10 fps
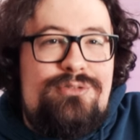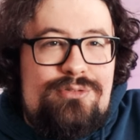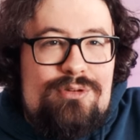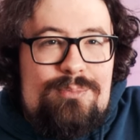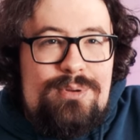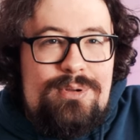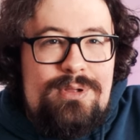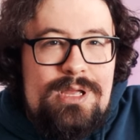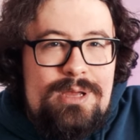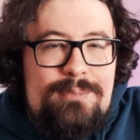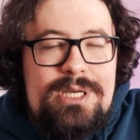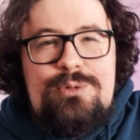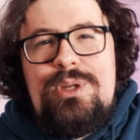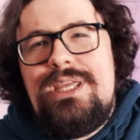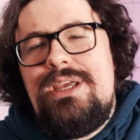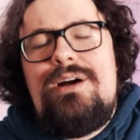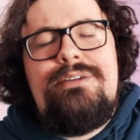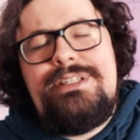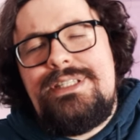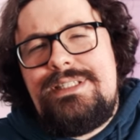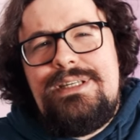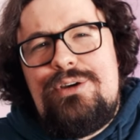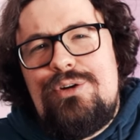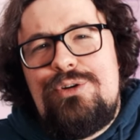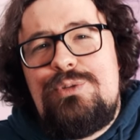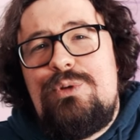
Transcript: Drop. By tweaking our existing code,